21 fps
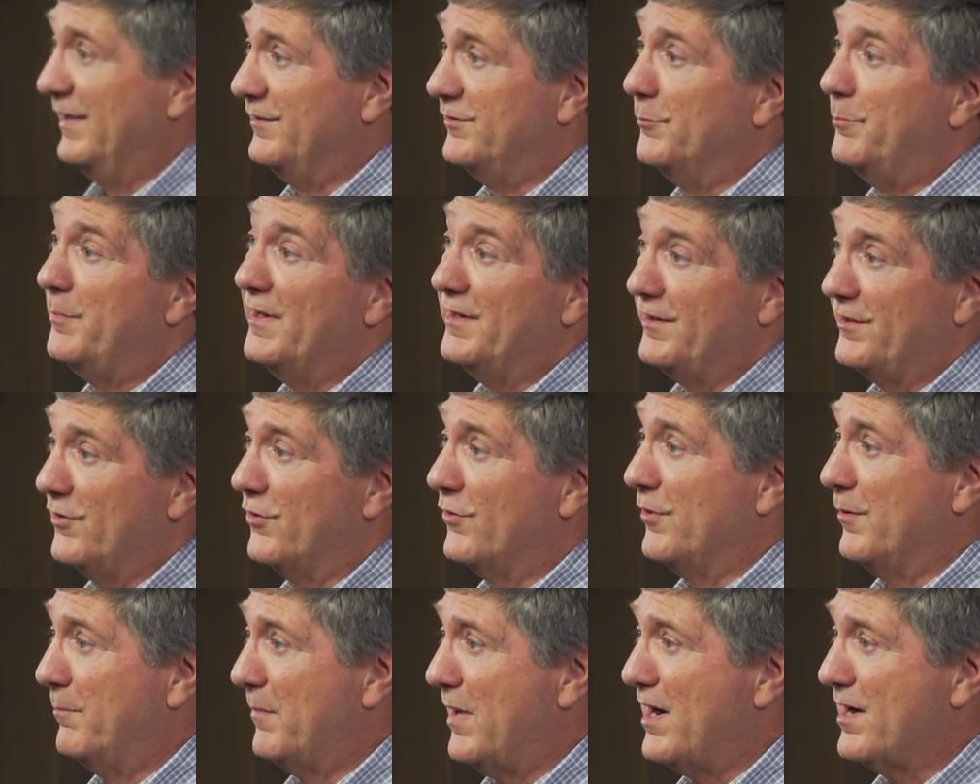and depending
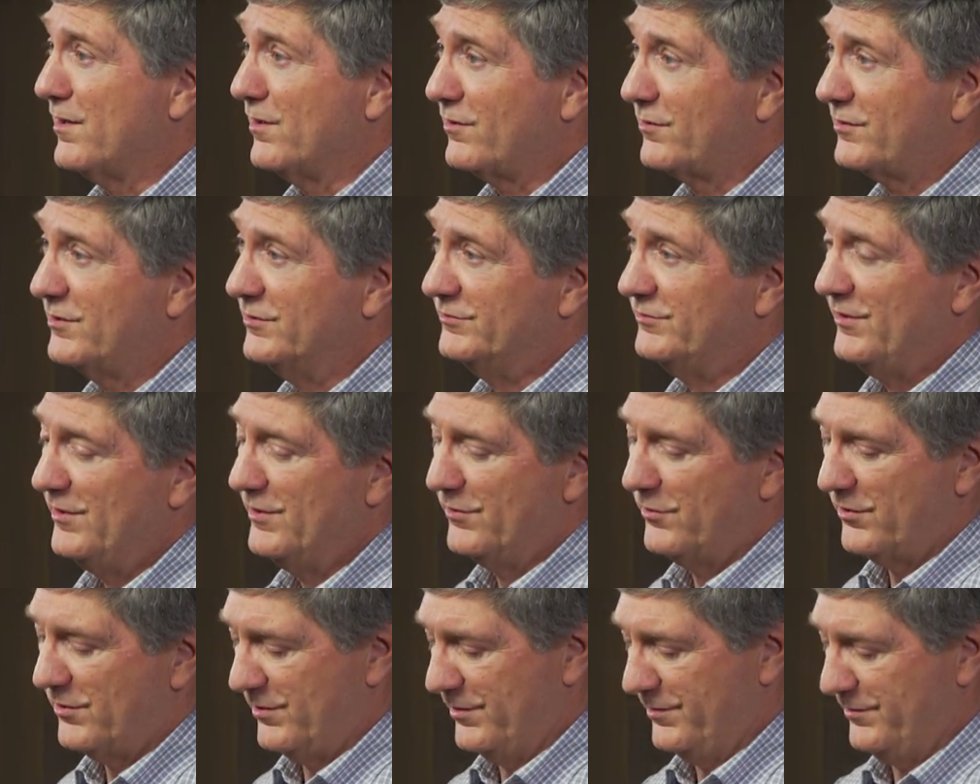on the model, because there
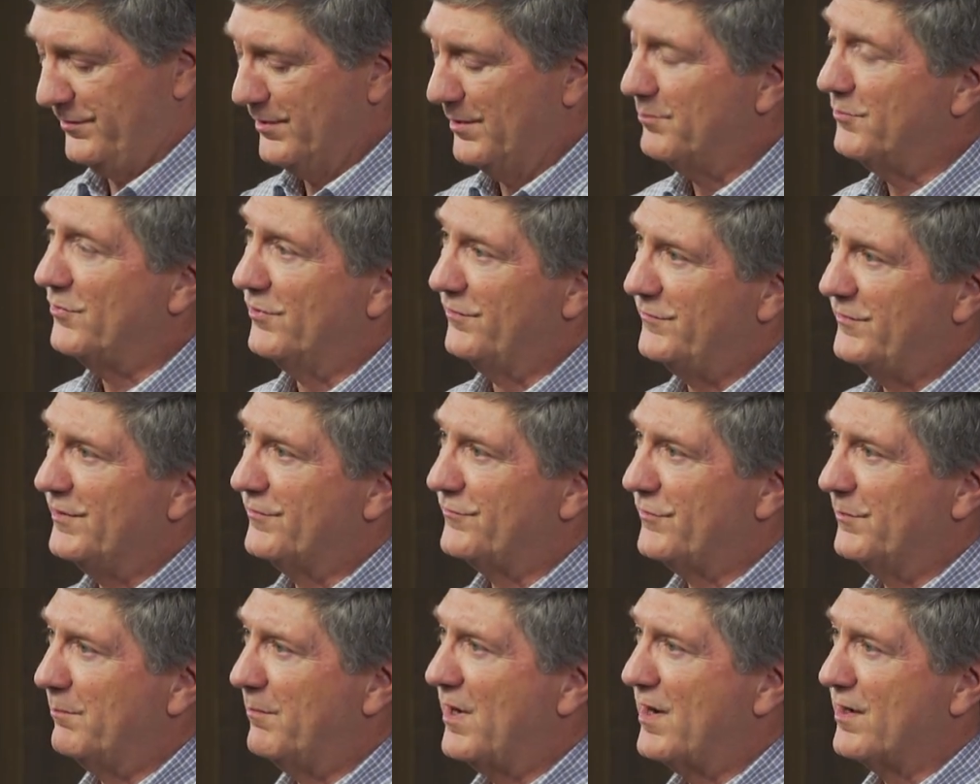are a number of
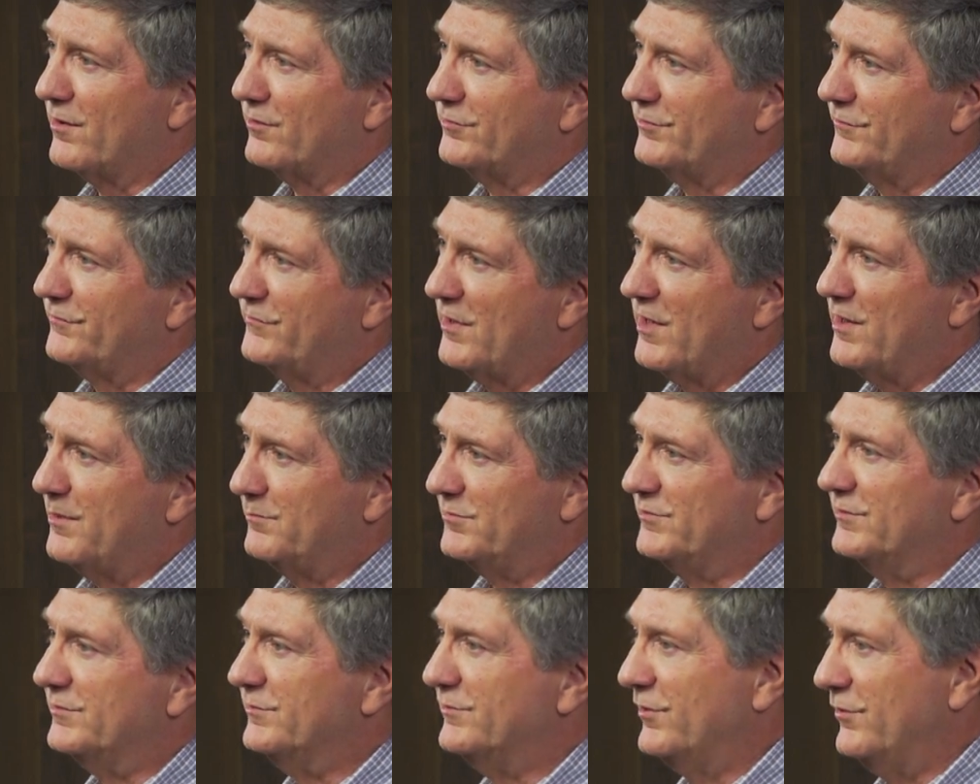different models of
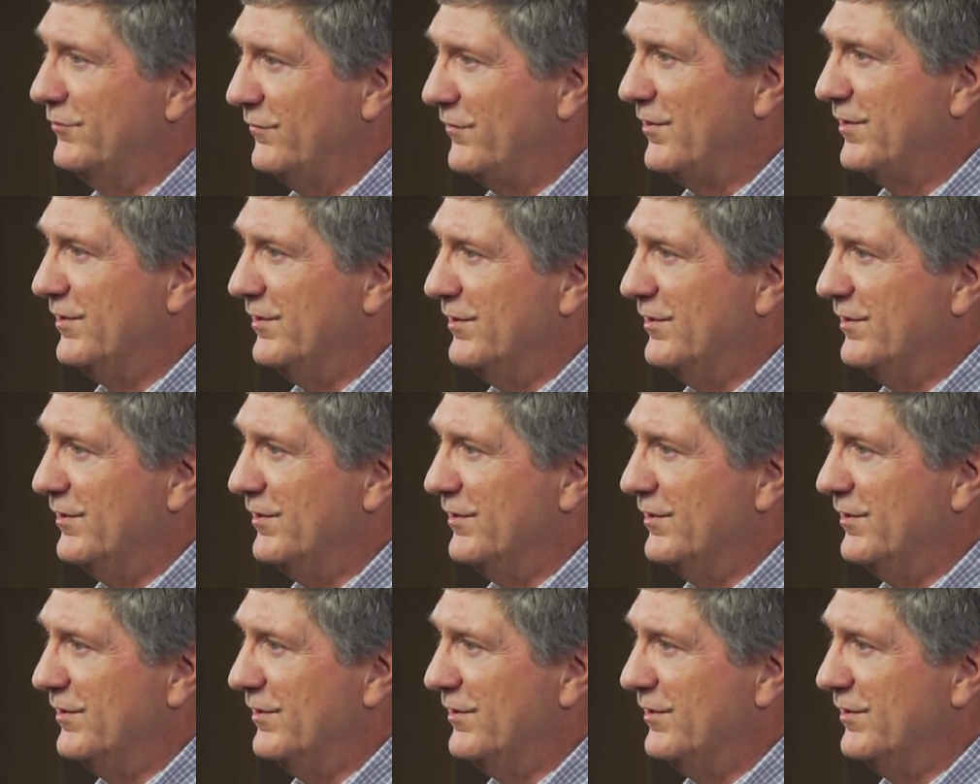Thompsons over the